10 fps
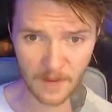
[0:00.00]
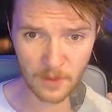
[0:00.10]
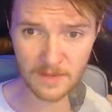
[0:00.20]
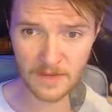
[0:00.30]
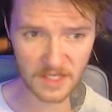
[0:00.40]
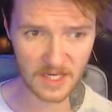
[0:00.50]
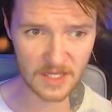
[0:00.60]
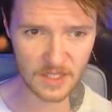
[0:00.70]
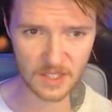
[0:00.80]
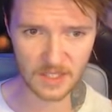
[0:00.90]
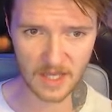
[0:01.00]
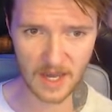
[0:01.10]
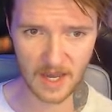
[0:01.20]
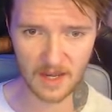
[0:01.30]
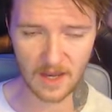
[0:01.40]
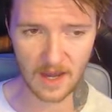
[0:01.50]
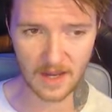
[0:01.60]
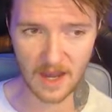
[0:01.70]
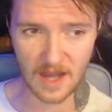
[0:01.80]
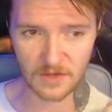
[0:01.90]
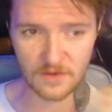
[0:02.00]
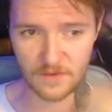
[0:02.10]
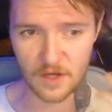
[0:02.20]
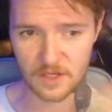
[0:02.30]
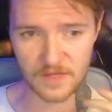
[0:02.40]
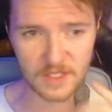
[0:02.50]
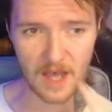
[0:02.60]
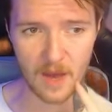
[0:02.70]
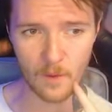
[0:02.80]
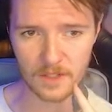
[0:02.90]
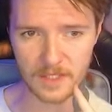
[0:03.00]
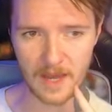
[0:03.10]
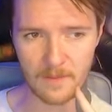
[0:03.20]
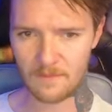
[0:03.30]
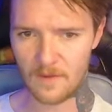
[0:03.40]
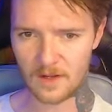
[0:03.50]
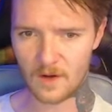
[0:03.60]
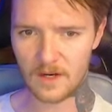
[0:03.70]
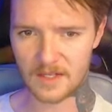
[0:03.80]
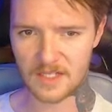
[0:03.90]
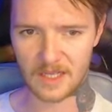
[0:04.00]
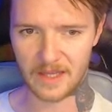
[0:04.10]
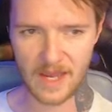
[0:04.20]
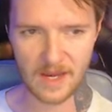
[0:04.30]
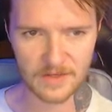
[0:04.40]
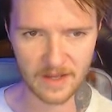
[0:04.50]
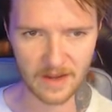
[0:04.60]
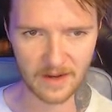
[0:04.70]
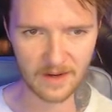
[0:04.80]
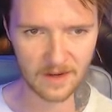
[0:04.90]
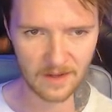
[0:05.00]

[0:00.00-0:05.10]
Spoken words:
it pretty much is just a cartoon version of a Star Wars game. And my God, it's clean, isn't it?